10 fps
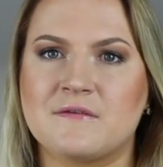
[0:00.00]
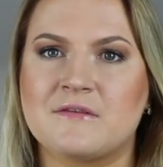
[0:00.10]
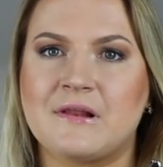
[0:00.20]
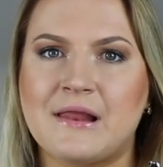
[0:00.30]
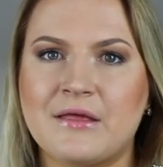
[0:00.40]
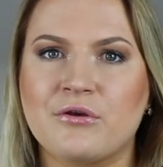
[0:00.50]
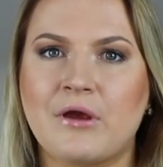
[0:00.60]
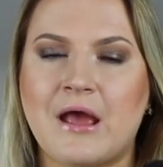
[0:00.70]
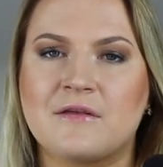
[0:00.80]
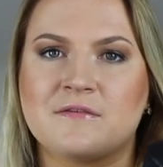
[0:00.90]
the leather
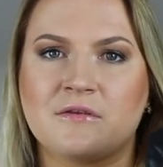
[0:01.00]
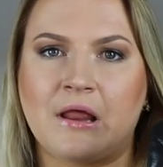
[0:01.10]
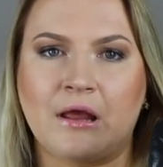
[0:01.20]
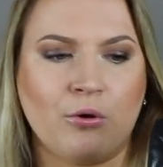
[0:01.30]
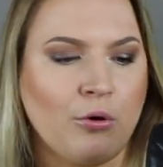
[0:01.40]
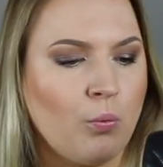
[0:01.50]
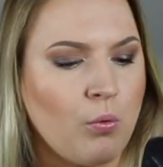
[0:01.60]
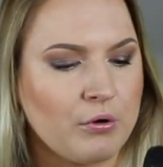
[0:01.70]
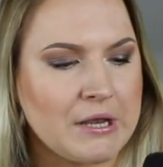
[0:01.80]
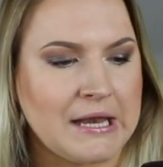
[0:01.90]
has like
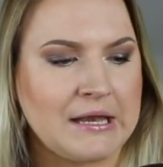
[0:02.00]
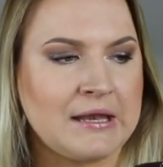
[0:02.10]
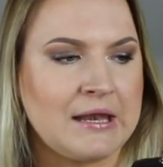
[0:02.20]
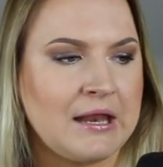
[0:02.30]
worn in,